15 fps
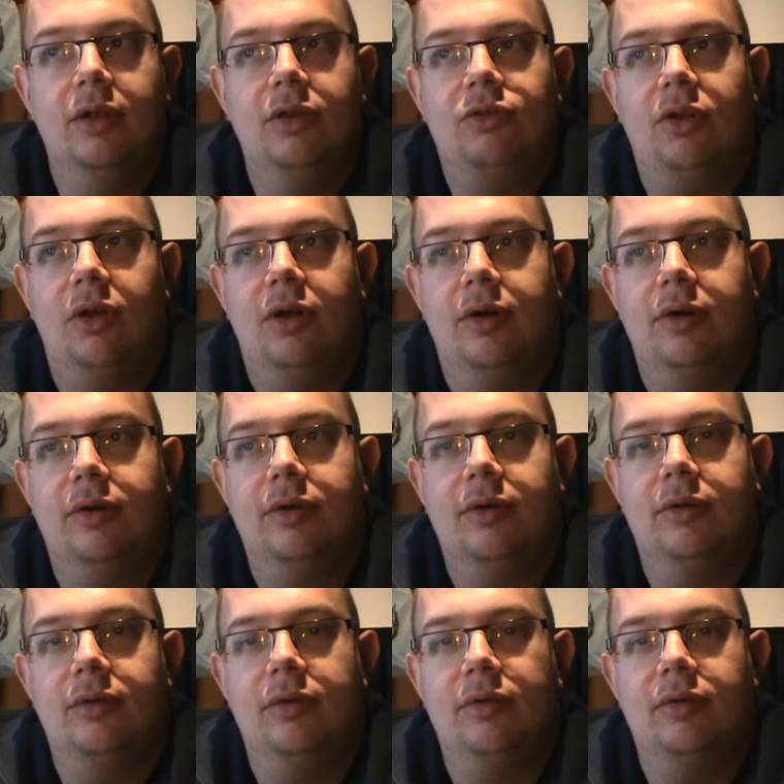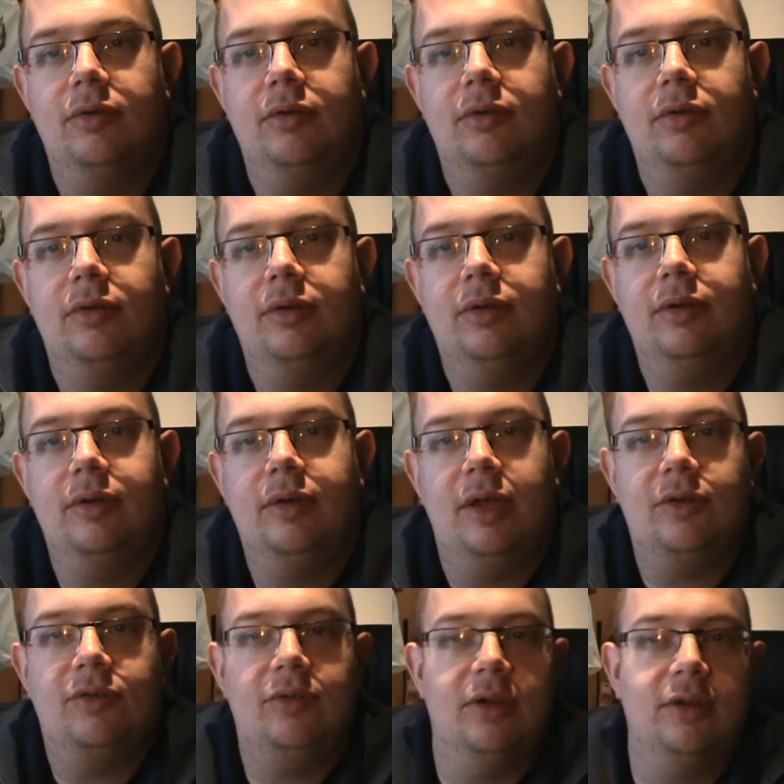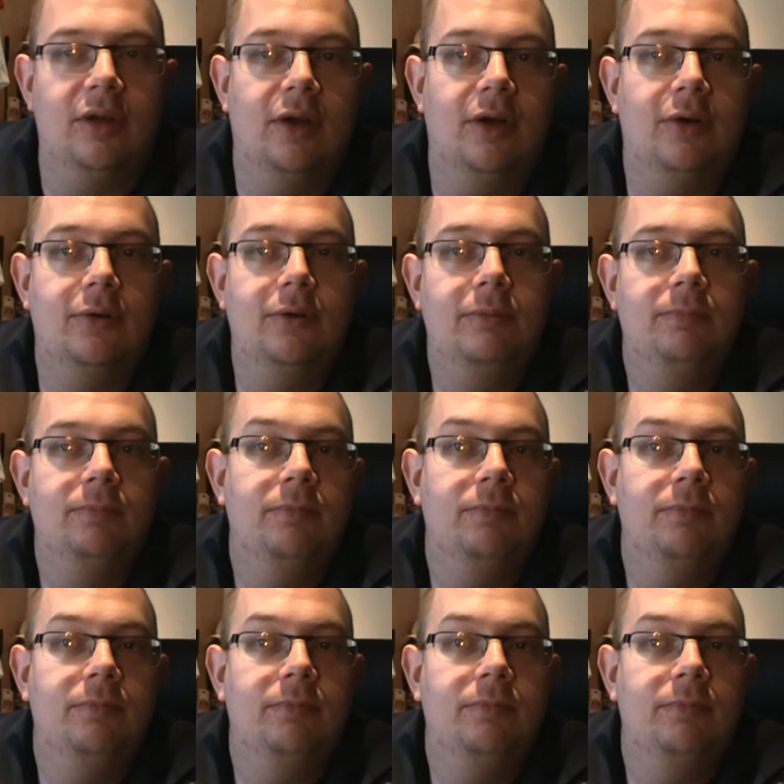So, yes and no.